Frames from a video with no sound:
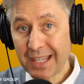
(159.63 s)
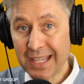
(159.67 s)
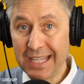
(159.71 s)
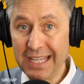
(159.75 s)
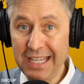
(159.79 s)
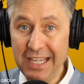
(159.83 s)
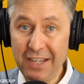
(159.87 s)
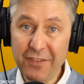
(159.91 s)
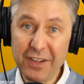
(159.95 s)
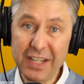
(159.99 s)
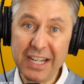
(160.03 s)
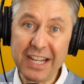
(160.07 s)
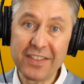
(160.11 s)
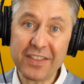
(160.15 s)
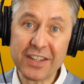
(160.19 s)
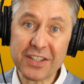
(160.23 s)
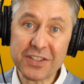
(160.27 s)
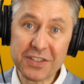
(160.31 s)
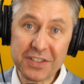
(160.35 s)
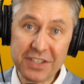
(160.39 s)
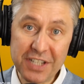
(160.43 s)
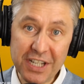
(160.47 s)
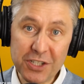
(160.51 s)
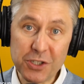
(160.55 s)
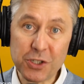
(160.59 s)
even in this
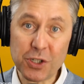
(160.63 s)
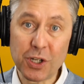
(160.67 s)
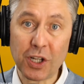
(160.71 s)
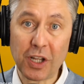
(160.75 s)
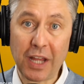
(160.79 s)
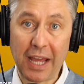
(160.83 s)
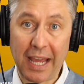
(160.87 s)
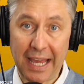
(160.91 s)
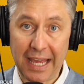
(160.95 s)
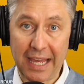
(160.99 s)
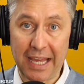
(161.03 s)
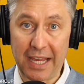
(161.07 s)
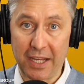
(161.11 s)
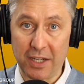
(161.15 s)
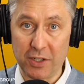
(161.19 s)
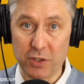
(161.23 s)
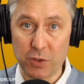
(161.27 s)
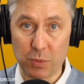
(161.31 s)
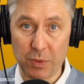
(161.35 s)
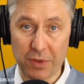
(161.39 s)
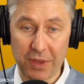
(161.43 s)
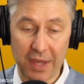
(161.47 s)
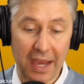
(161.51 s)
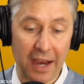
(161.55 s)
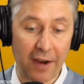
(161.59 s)
digital age
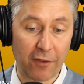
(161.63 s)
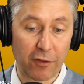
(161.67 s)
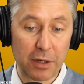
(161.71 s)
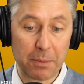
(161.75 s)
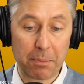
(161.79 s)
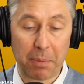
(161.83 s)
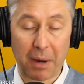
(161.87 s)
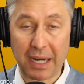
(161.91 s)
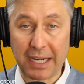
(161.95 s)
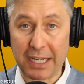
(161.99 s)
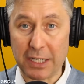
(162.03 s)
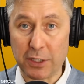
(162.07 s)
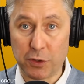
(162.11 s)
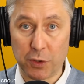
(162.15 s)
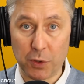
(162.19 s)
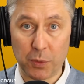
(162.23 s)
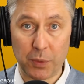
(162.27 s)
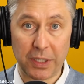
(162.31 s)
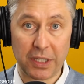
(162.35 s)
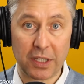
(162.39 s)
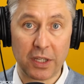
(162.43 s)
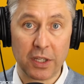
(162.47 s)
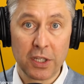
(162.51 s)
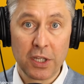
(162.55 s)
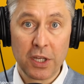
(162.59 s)
with everybody
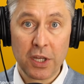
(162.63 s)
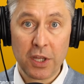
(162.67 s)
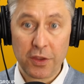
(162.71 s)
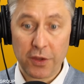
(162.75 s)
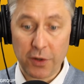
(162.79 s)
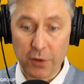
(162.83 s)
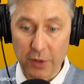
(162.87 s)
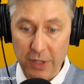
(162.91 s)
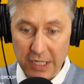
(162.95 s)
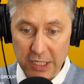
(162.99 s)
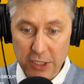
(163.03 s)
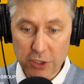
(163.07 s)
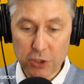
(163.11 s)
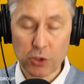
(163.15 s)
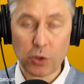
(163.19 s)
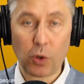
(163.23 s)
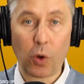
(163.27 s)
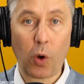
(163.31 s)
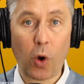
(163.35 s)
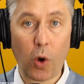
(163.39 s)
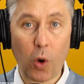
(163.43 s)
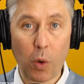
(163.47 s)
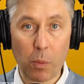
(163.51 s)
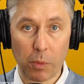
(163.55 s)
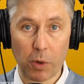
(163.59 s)
doing their initial
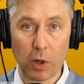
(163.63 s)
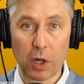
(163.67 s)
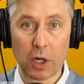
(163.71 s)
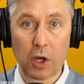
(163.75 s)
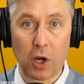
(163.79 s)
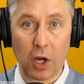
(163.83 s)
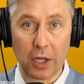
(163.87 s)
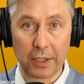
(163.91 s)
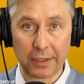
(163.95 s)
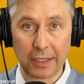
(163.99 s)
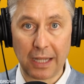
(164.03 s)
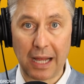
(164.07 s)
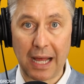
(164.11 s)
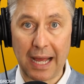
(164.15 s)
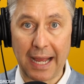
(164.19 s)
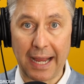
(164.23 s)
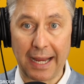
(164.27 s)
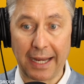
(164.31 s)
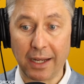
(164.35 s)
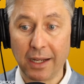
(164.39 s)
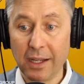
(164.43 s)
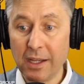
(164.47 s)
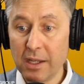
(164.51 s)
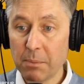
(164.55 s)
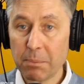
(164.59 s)
homework
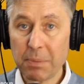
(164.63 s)
online,